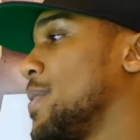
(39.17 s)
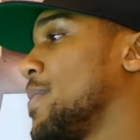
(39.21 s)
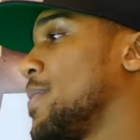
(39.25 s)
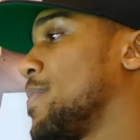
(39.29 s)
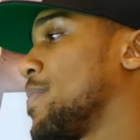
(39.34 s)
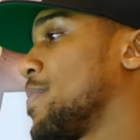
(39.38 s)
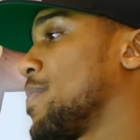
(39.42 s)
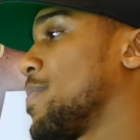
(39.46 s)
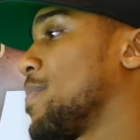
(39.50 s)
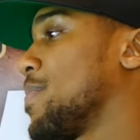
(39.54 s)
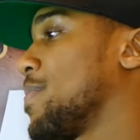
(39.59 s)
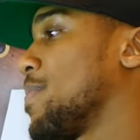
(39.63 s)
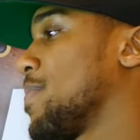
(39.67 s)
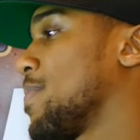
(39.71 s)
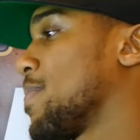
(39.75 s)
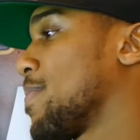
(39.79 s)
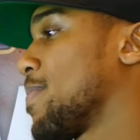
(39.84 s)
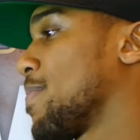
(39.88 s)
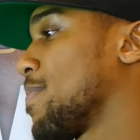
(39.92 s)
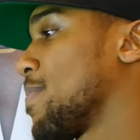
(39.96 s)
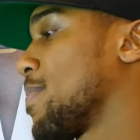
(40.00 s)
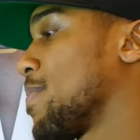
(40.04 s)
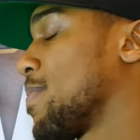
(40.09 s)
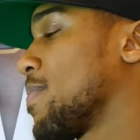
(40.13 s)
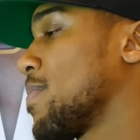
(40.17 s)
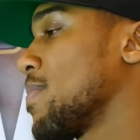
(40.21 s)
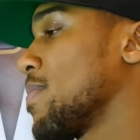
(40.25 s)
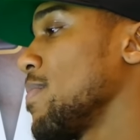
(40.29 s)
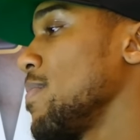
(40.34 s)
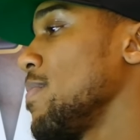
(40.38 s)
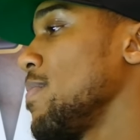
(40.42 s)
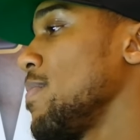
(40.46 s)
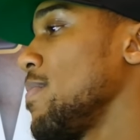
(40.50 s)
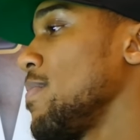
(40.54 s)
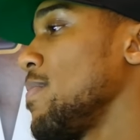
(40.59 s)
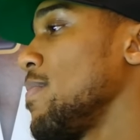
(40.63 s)
Would it be a fight that you will be
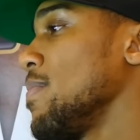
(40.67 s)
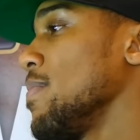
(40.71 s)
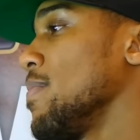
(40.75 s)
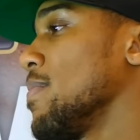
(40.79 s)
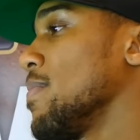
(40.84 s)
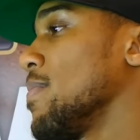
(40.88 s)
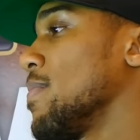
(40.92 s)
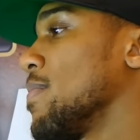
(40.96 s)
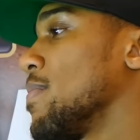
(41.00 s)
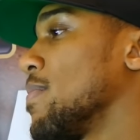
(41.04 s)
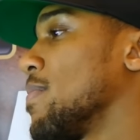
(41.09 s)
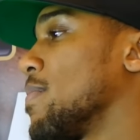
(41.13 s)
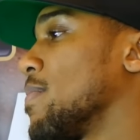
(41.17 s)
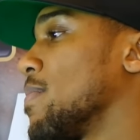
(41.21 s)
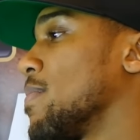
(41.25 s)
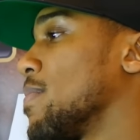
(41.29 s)
interested in, like,